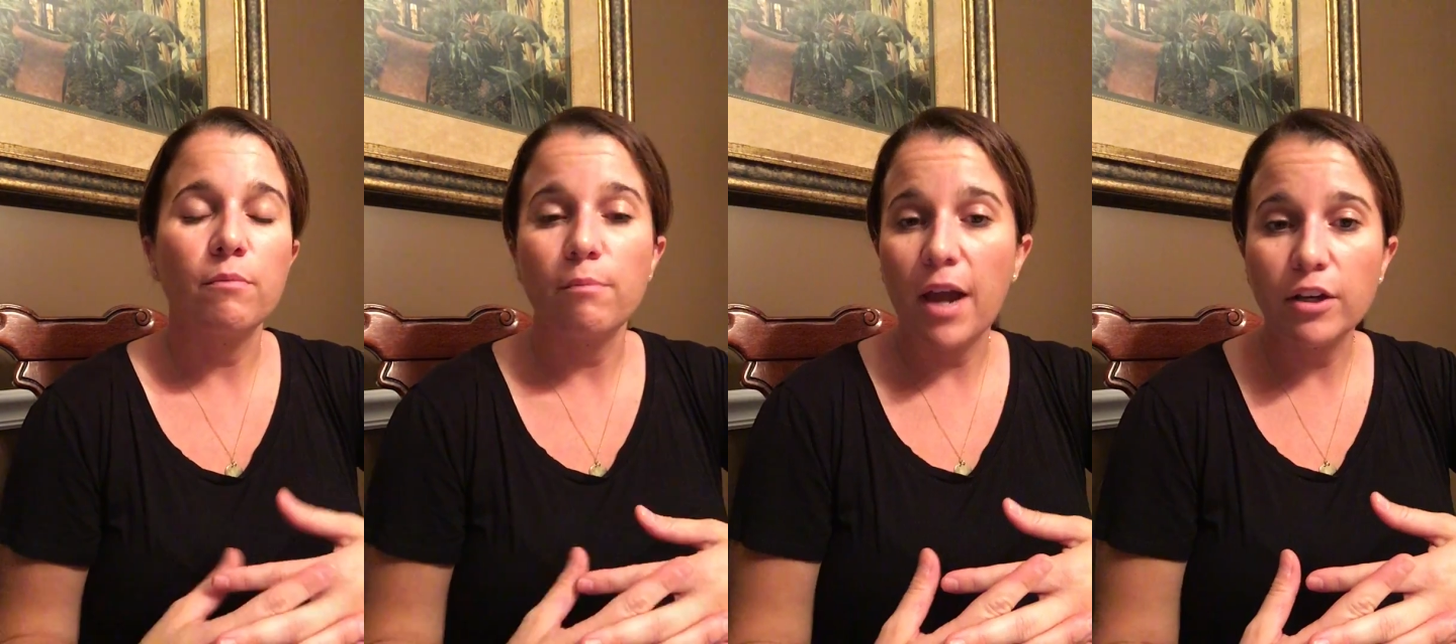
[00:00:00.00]

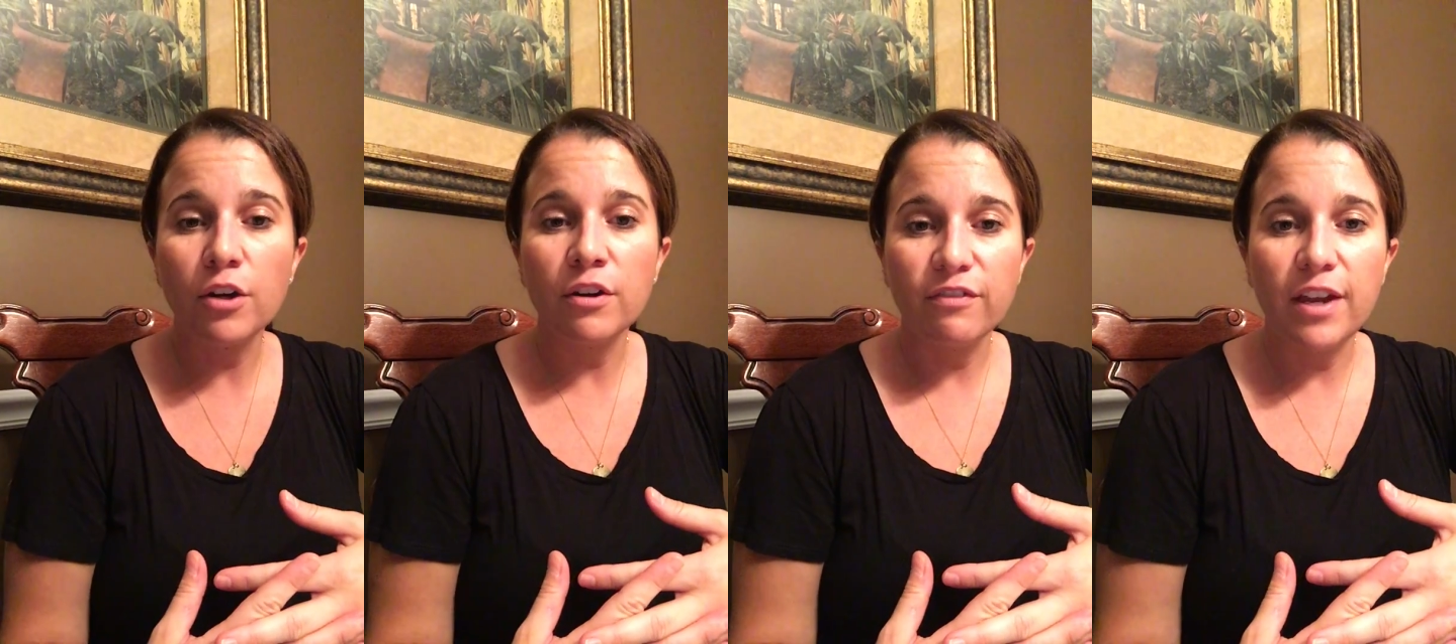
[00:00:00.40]
my
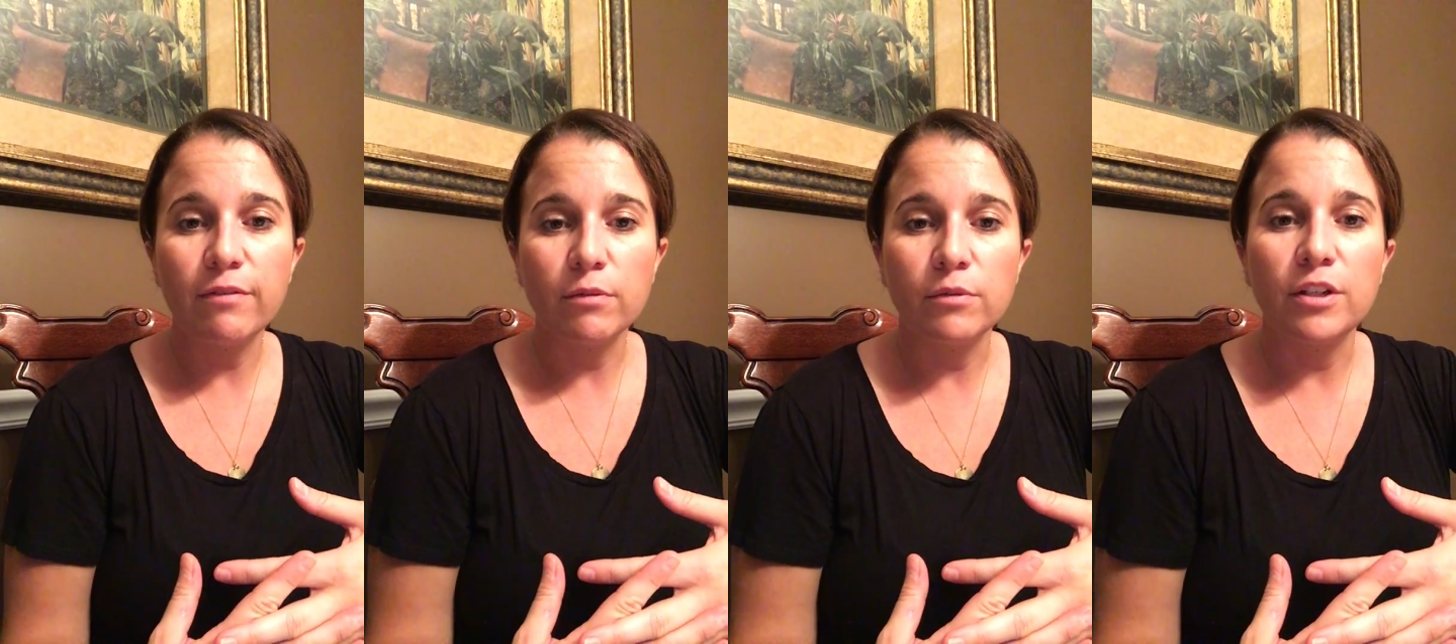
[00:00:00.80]
current
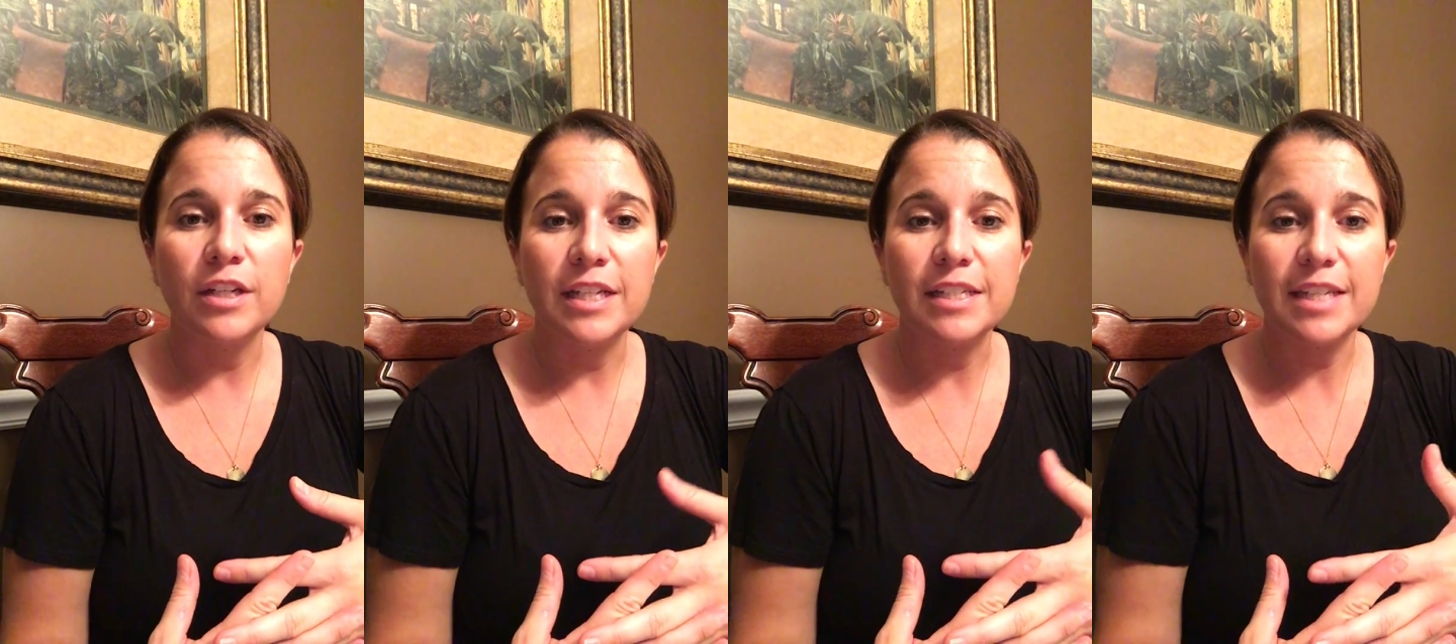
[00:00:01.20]
favorite one
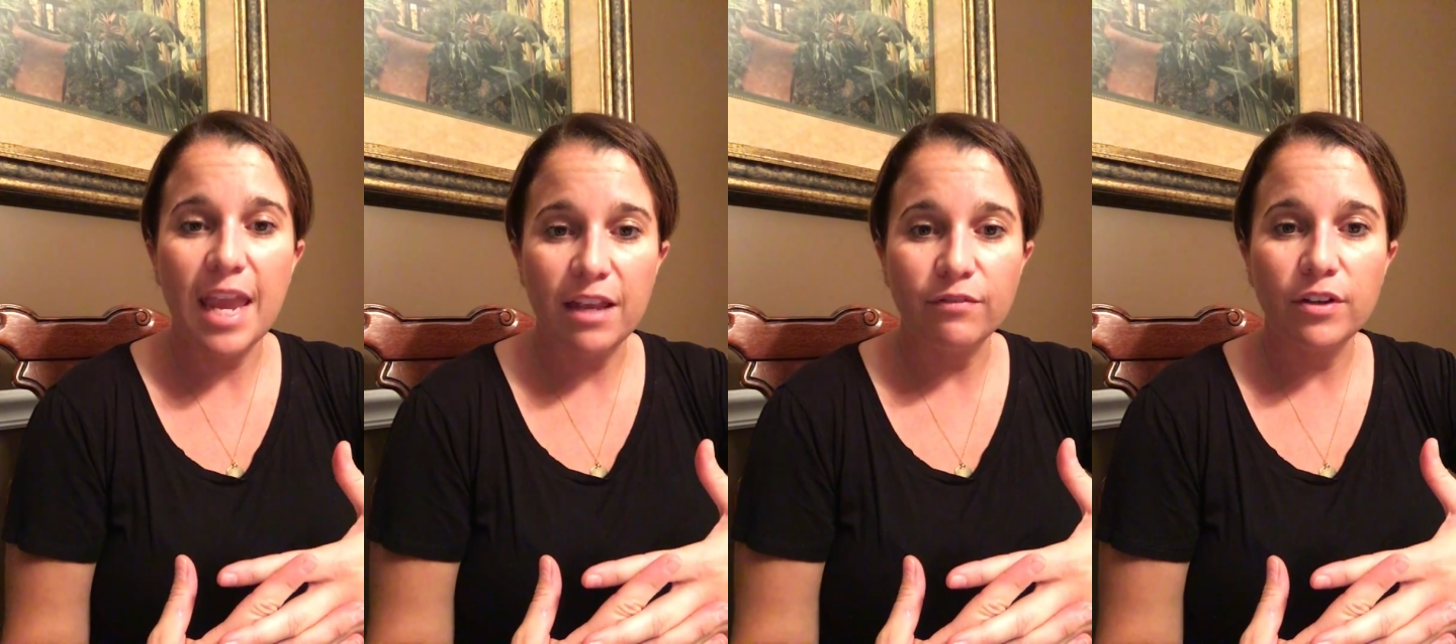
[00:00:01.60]
is
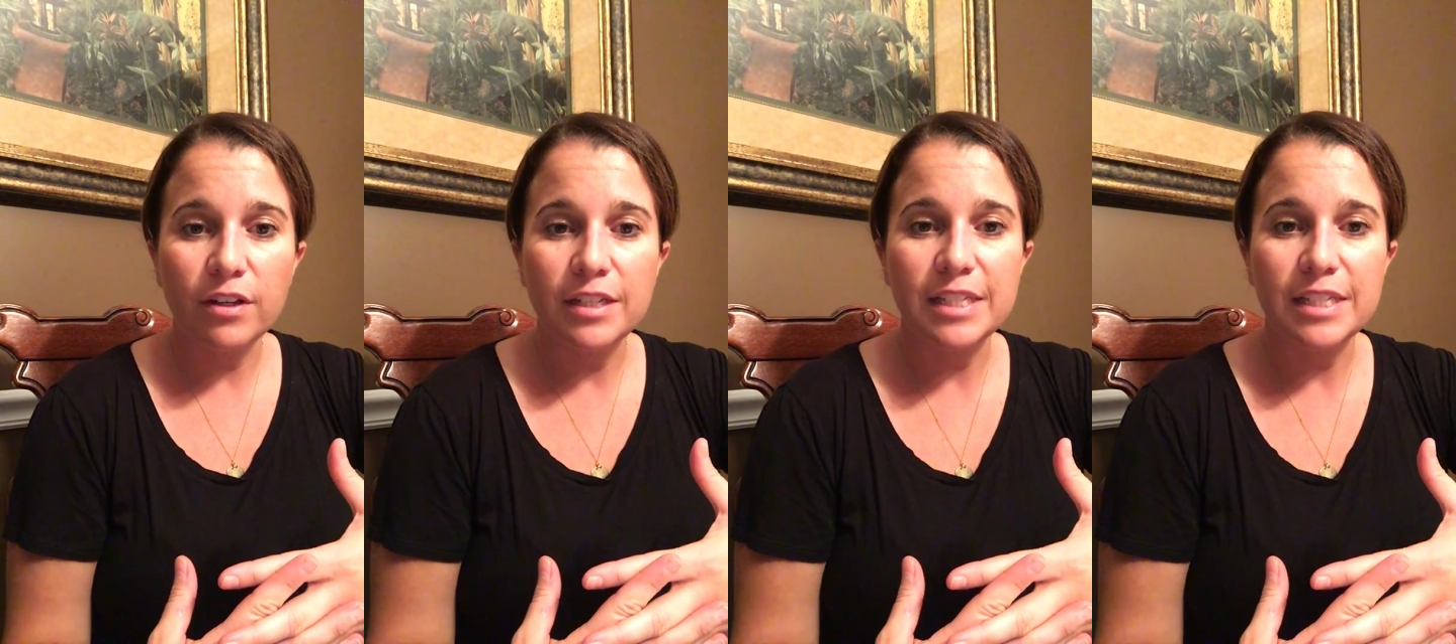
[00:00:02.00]
Canva.